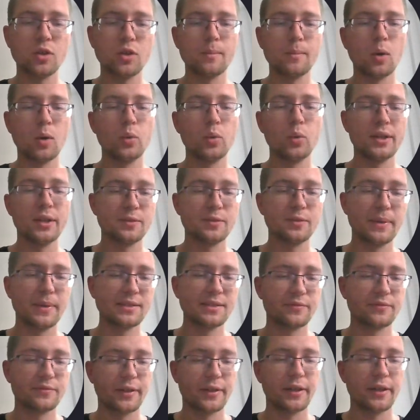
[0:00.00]
So I'm only
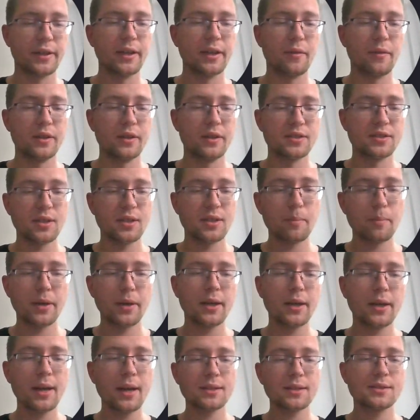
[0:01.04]
specifying here the
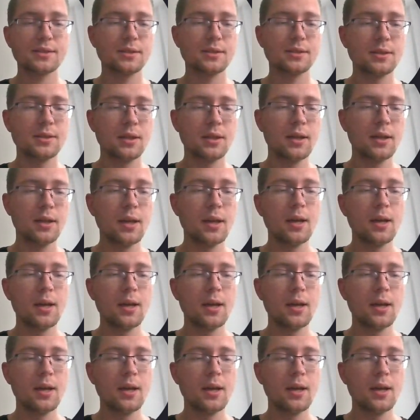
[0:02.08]
stop index.